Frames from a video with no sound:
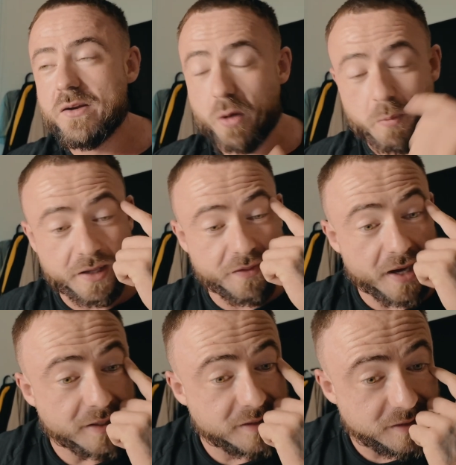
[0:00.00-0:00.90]
probably in the
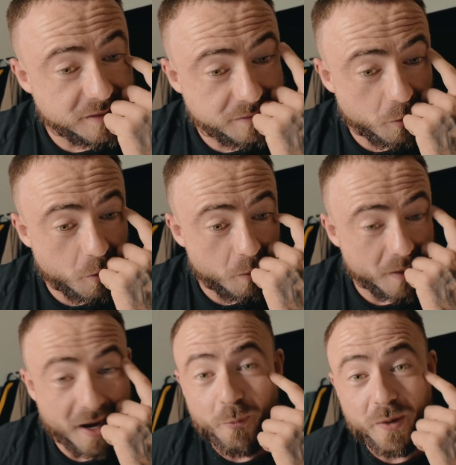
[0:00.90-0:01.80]
next,
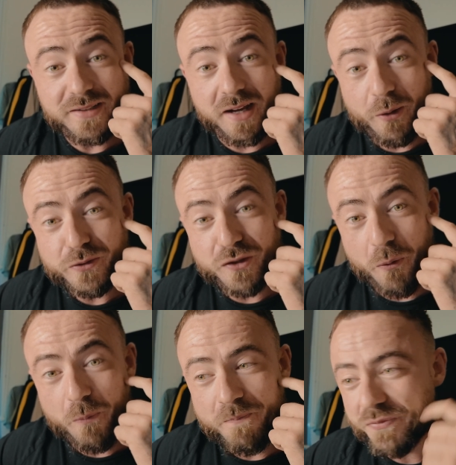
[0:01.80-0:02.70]
9 weeks out.
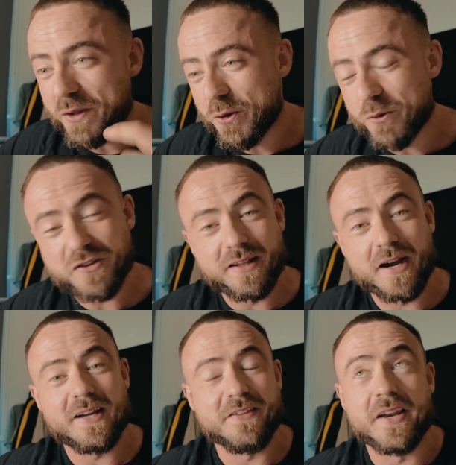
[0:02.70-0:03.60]
So you'll see
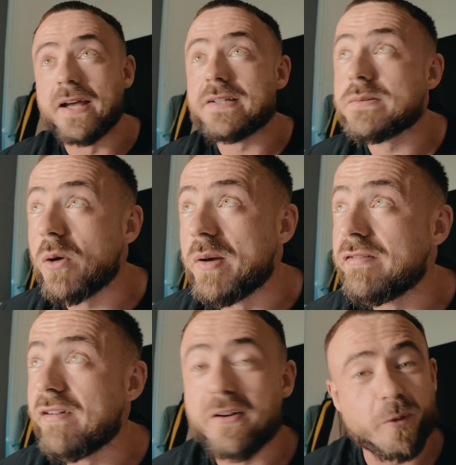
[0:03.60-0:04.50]
that in the next probably
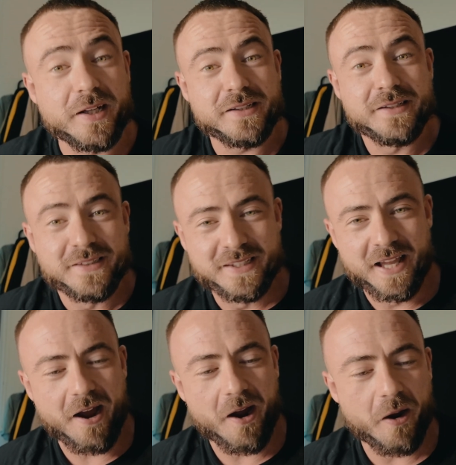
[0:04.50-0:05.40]
5 weeks.
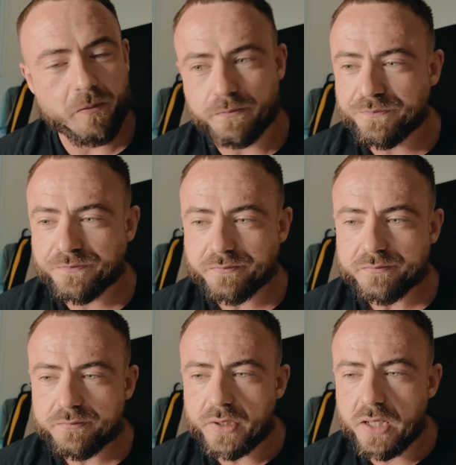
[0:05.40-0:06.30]

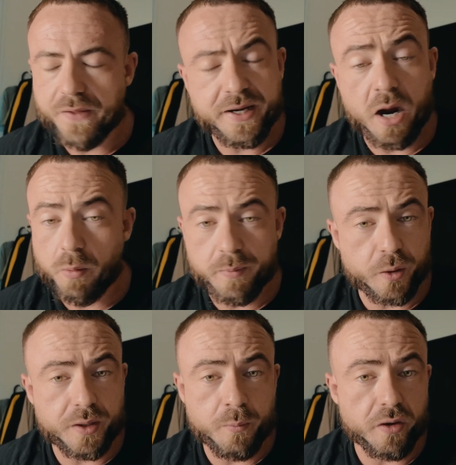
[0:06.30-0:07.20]
Then yeah, I'll probably
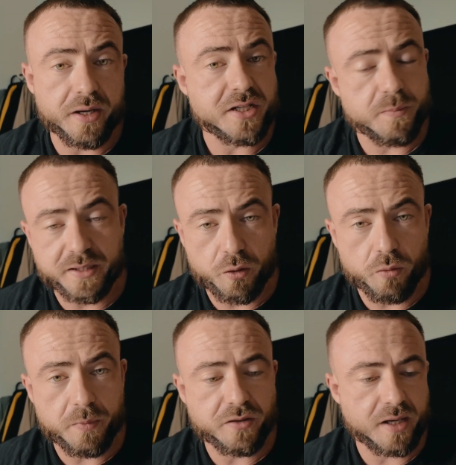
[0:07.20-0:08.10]
do it in the morning and split it
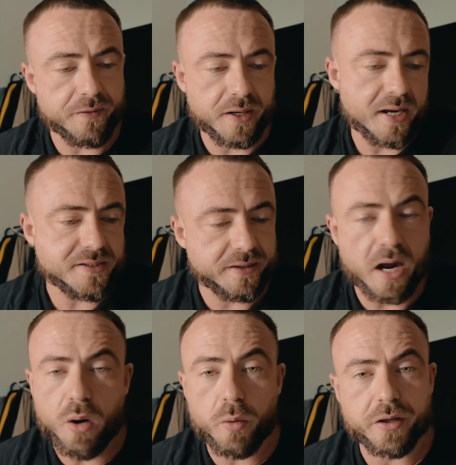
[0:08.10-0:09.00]
up, because the last thing
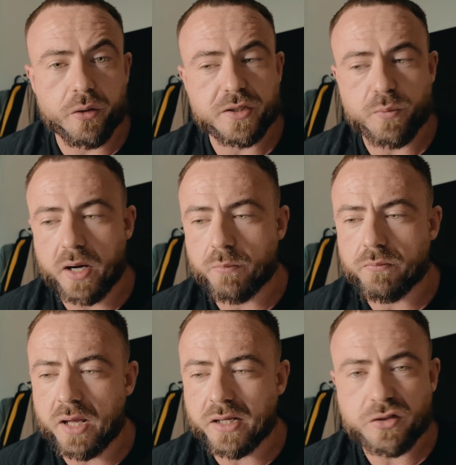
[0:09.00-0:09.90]
that I want to do is when
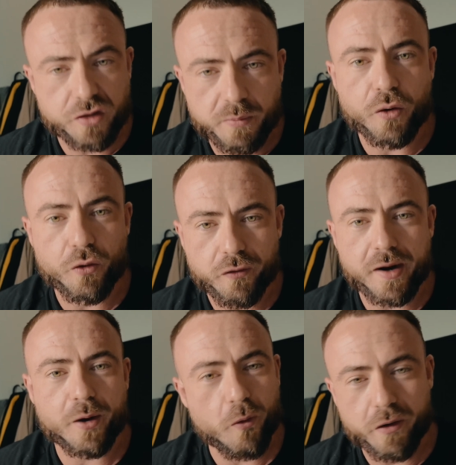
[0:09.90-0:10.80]
I'm extremely hungry
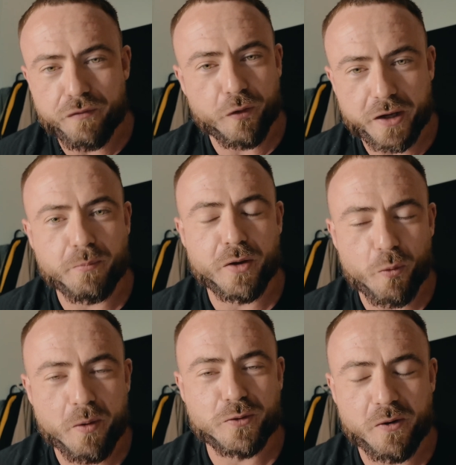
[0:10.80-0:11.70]
and I want a fucking meal
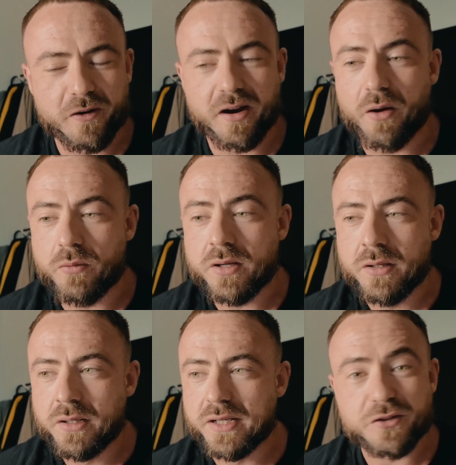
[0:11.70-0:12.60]
post-workout
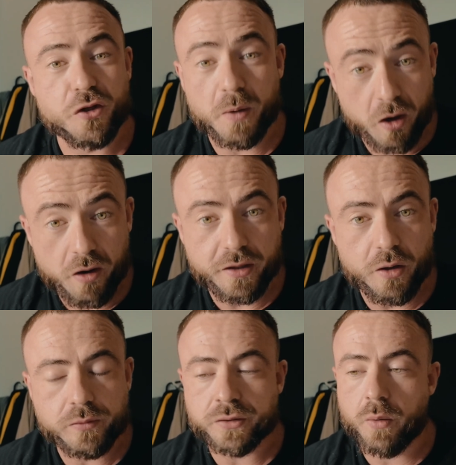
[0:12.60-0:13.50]
is do my
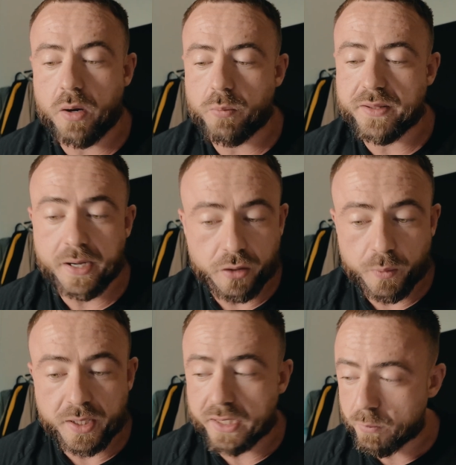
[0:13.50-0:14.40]
cardio. So I'll be then
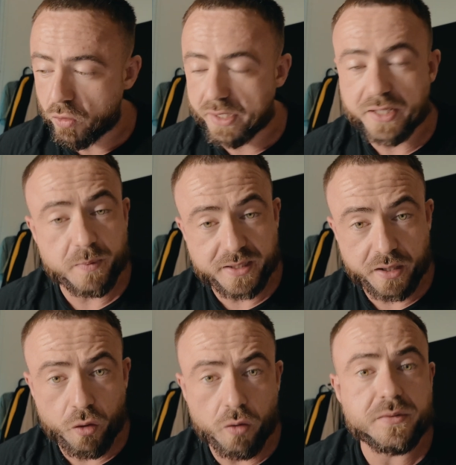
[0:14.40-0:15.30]
doing it in the morning,
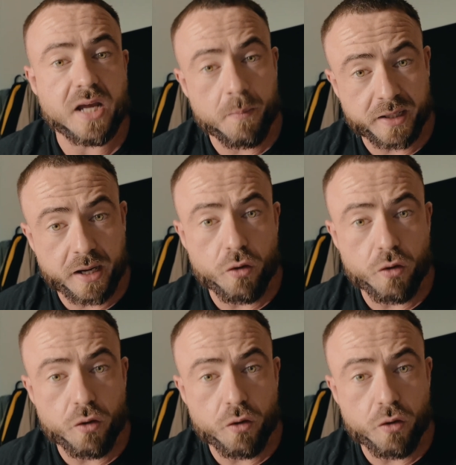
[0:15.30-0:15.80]
splitting it up, setting my day